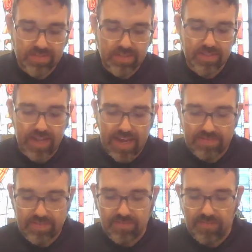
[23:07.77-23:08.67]
their
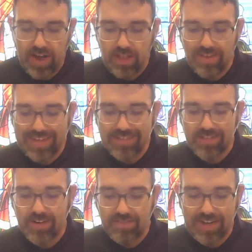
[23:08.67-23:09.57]
life to following and
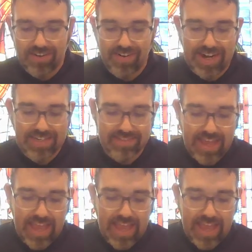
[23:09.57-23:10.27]
serving Christ